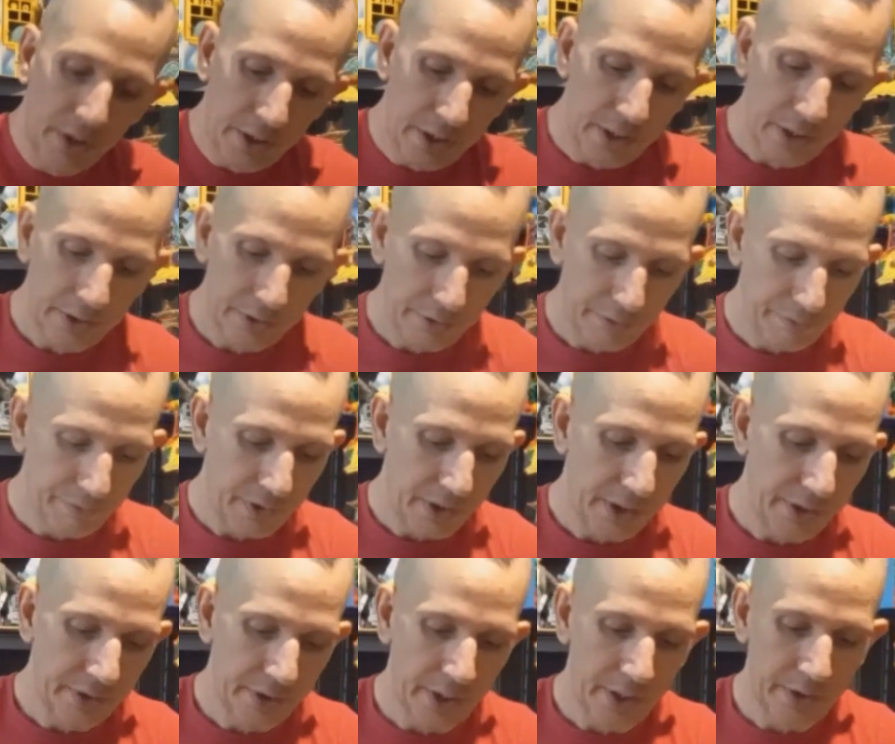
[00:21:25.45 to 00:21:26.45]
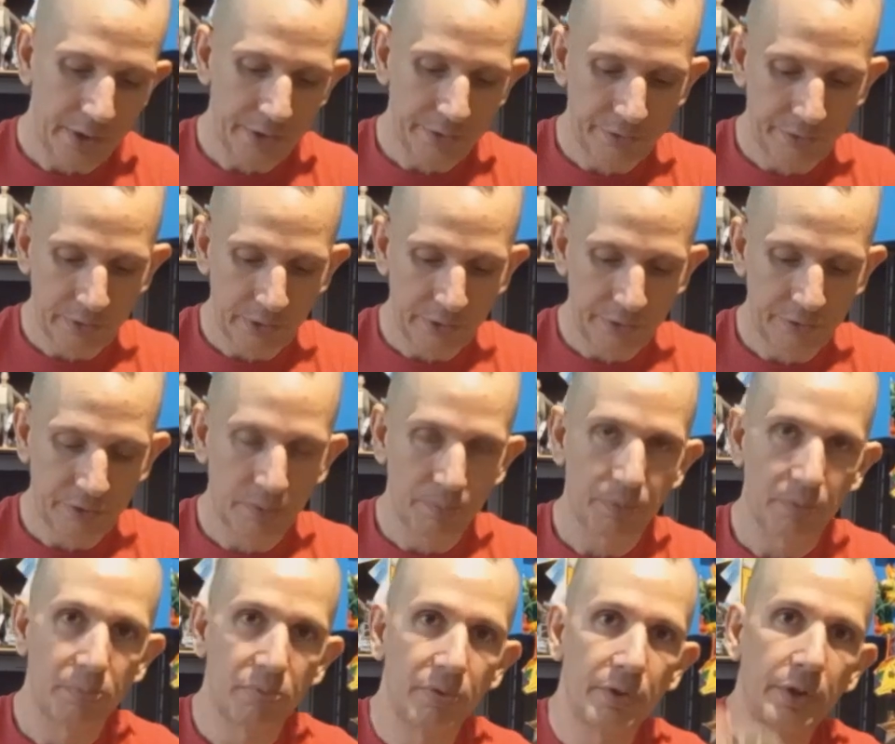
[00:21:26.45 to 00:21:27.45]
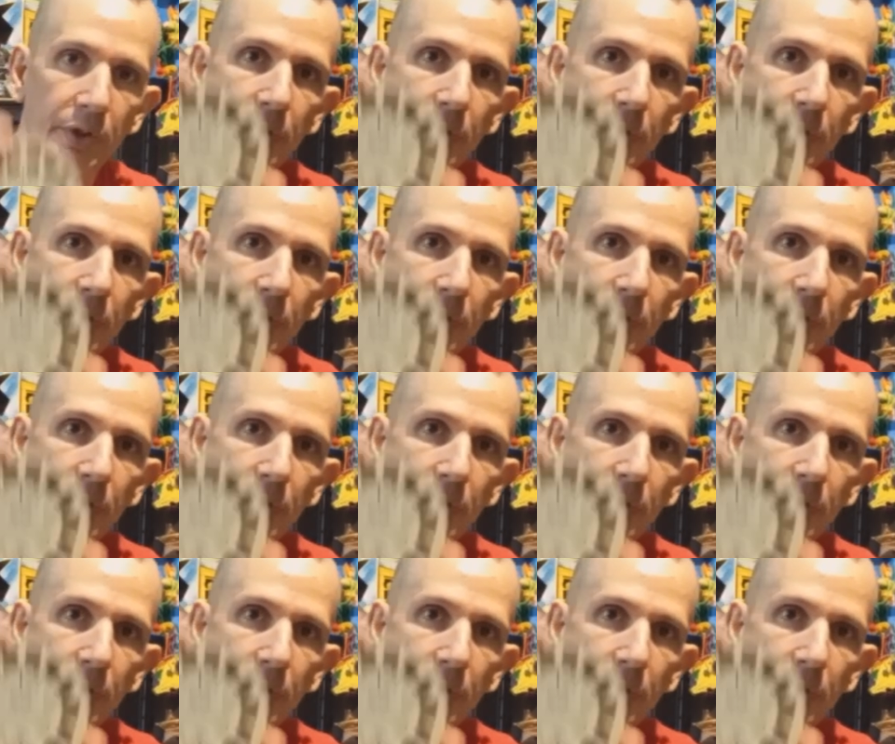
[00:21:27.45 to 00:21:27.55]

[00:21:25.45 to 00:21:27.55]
odd to find that. That's something pretty